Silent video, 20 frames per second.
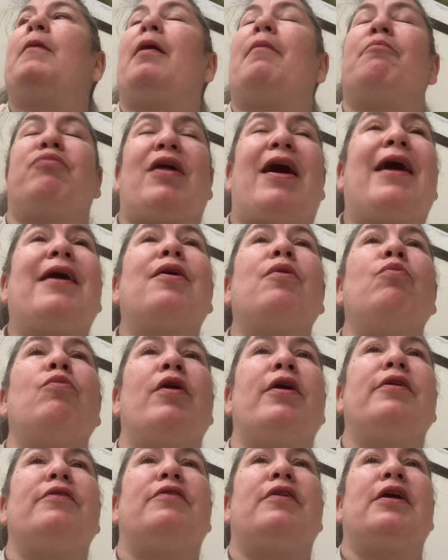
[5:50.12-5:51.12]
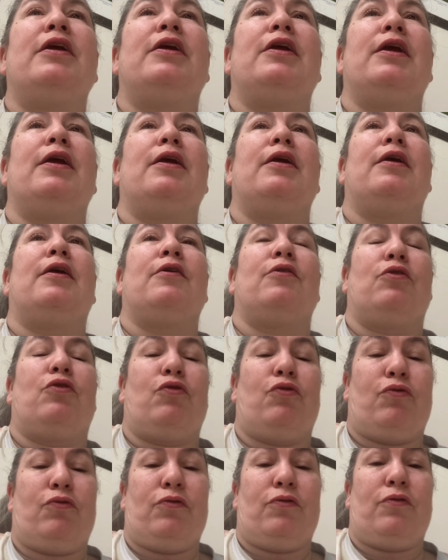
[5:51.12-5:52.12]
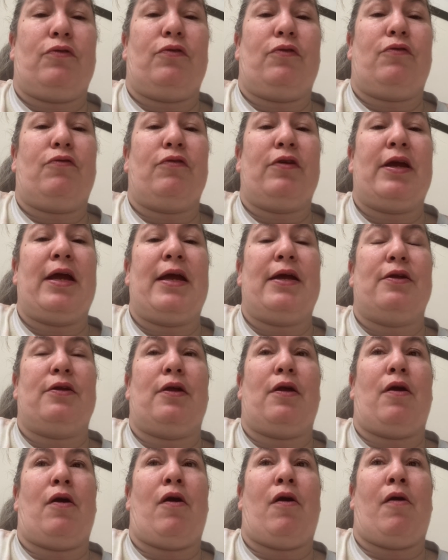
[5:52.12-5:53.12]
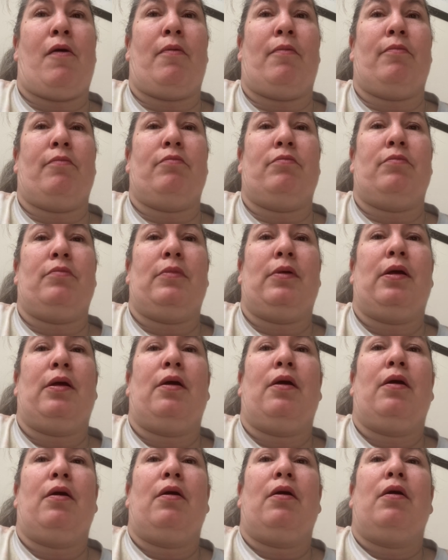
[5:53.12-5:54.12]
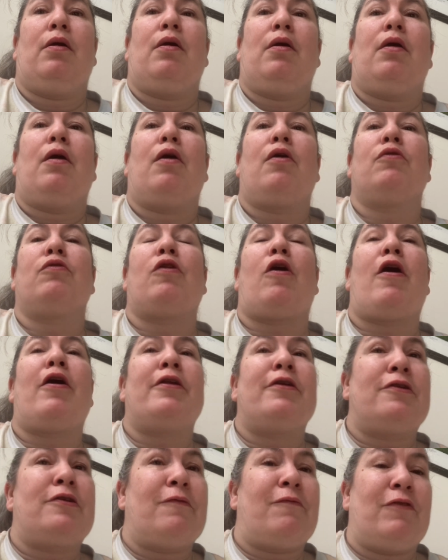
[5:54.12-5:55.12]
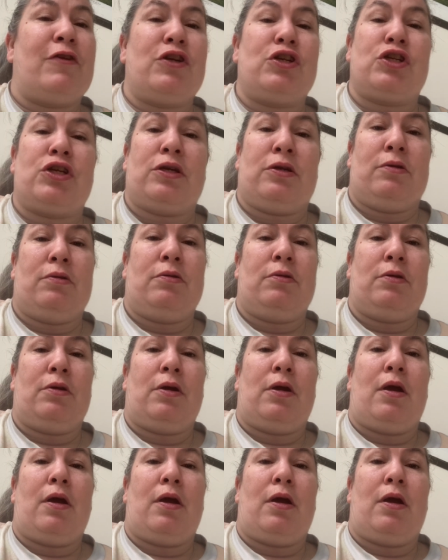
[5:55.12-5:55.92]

black and white thinking can create a lot of division.